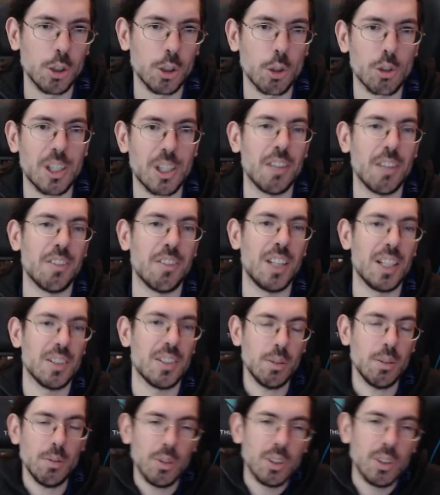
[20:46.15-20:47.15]
those kind of
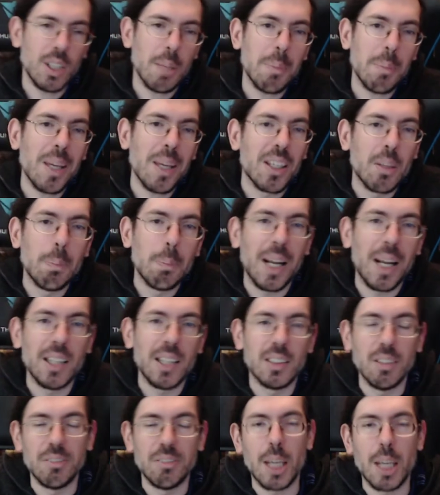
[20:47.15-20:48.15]
things that make
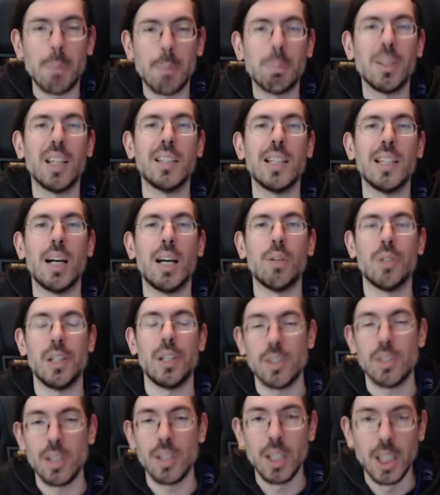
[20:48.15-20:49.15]
competitive gameplay
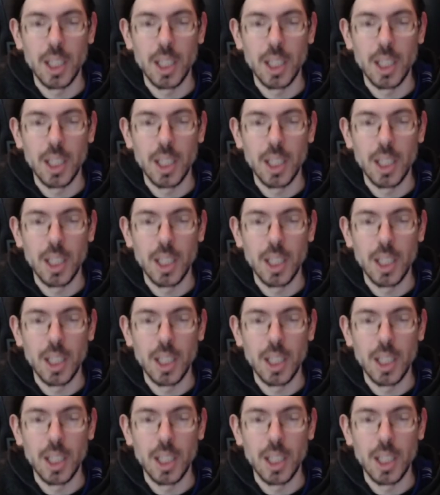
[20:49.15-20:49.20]
nowadays.